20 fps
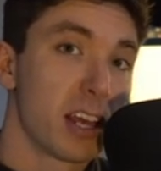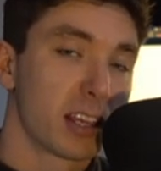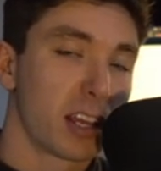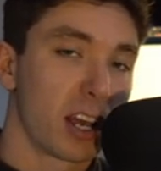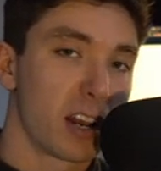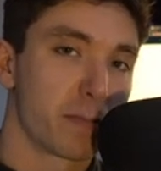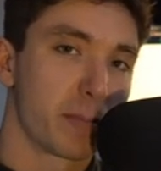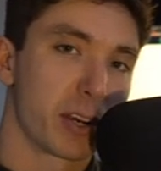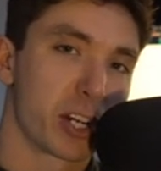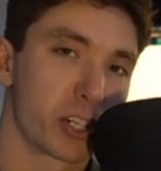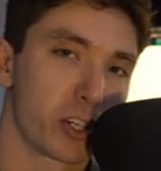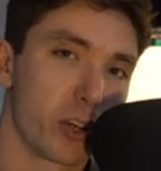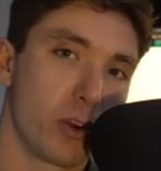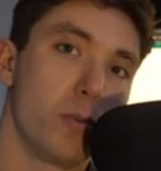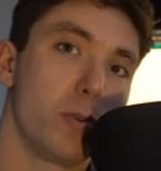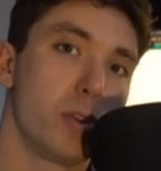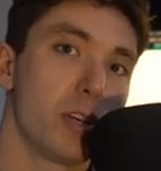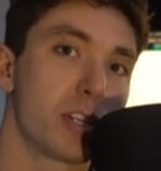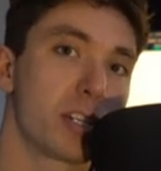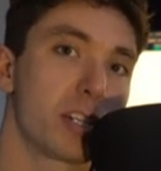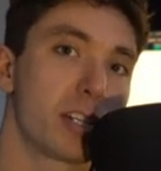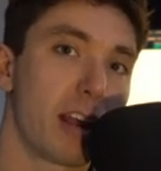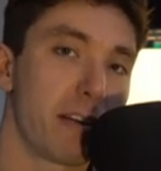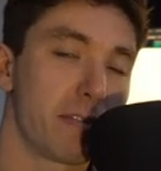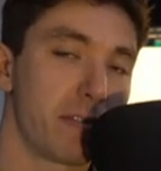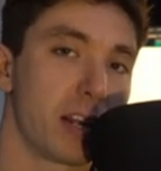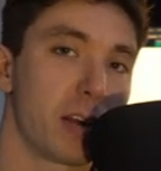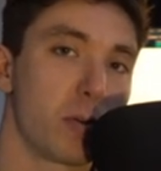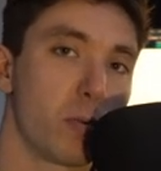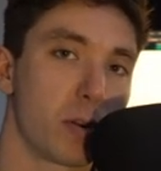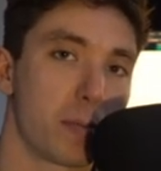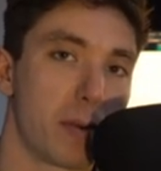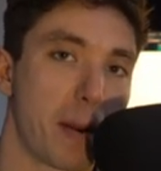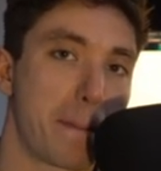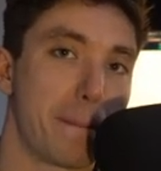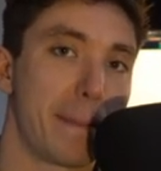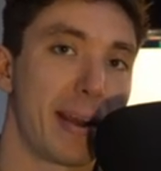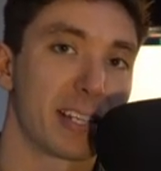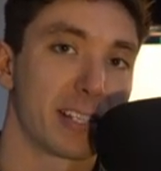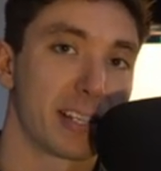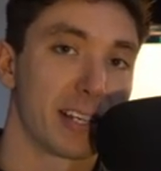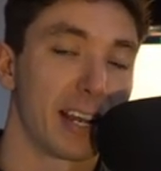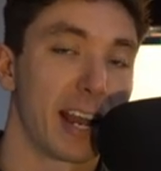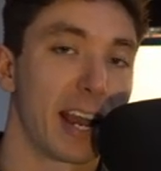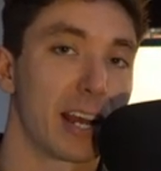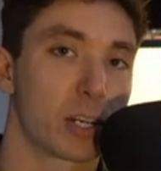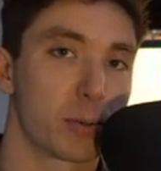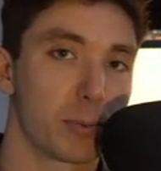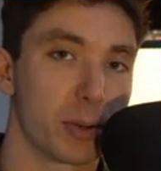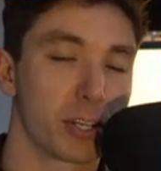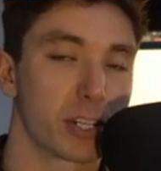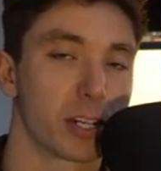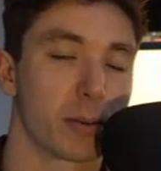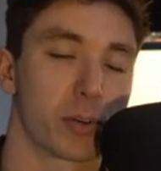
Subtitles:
kind of my shoulders definitely are one of my better attributes,